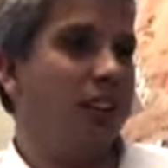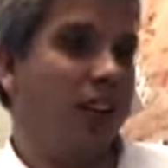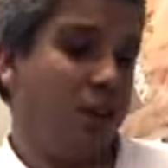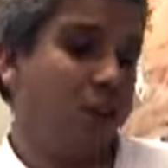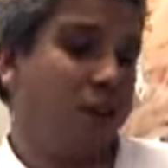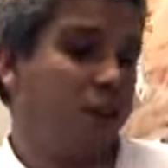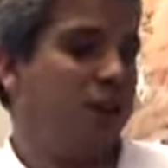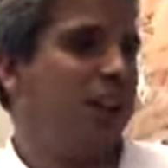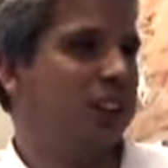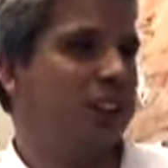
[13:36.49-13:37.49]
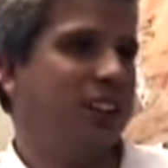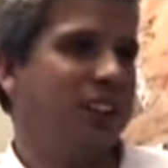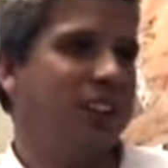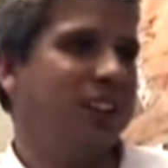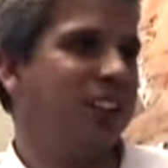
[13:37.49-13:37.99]
As well for investors,
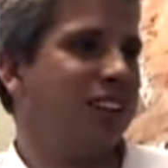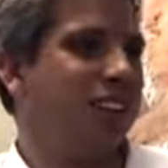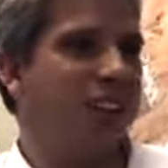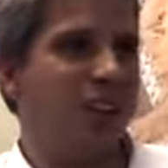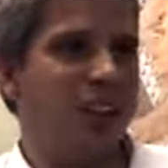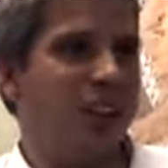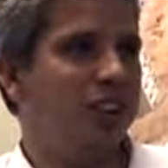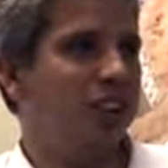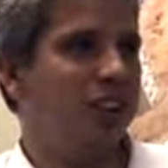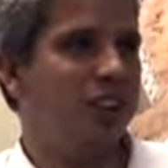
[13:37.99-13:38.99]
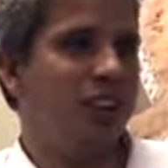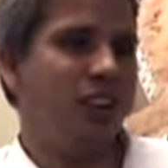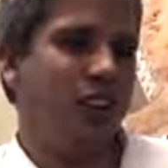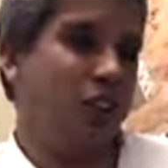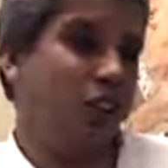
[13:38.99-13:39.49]
as I said, rental yields
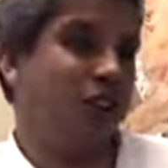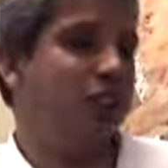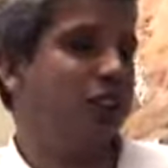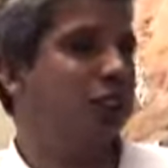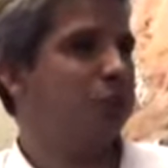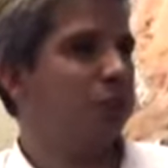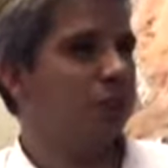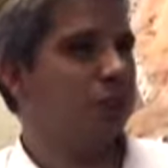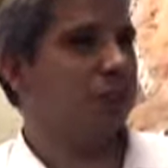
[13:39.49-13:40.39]
astonishing in this market.